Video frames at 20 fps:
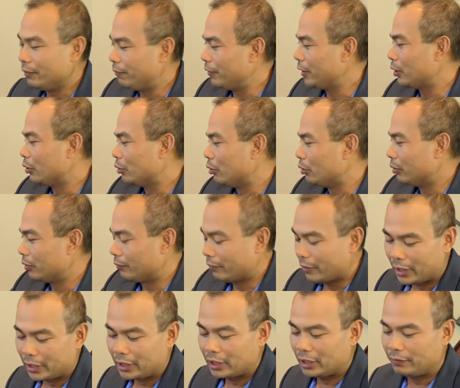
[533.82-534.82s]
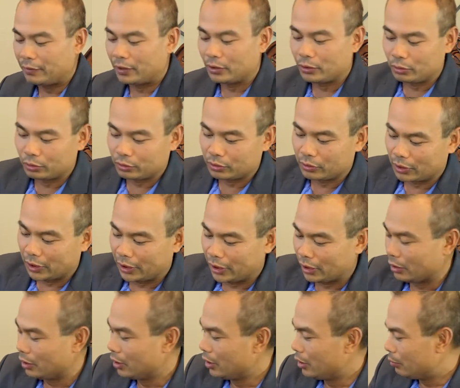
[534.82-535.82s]
Difficult, very difficult to
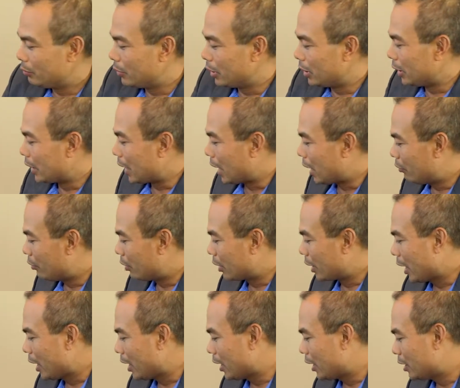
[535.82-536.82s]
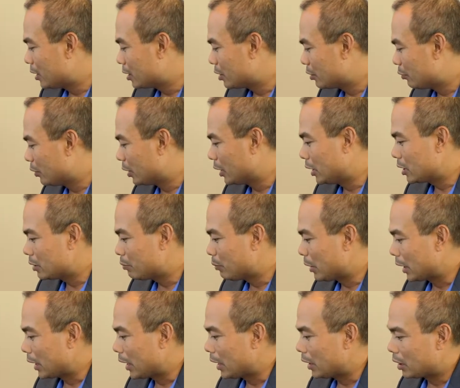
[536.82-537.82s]
clean. But in our case, with this
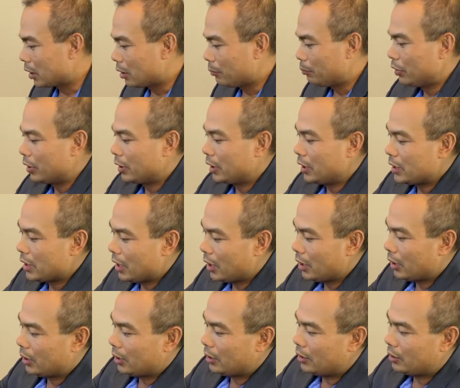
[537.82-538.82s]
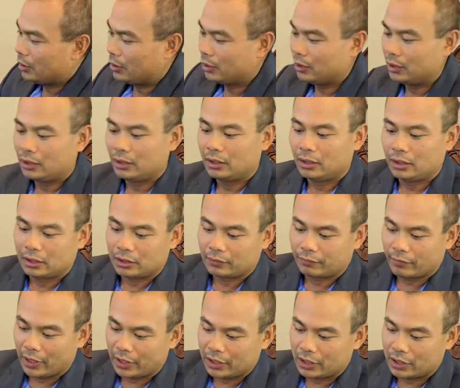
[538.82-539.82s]
magnetic coupling design, it's
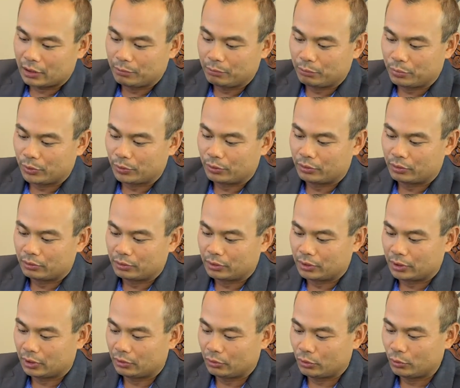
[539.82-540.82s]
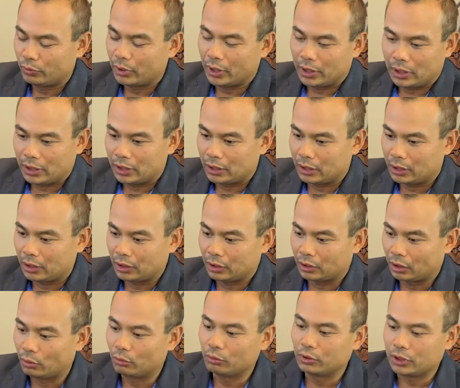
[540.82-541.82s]
very simple. You either can
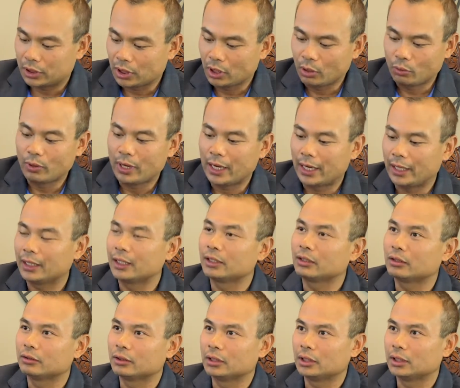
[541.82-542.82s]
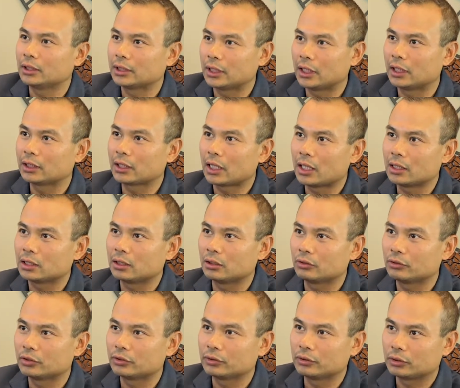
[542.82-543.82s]
throw this whole head into the
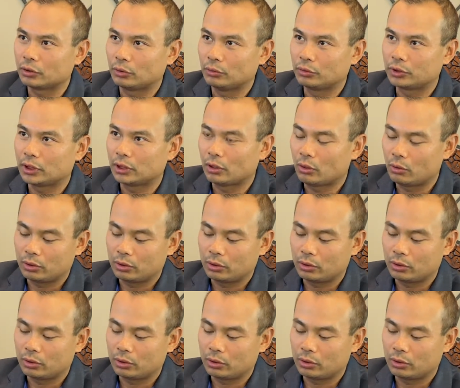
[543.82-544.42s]
sanitizing solution,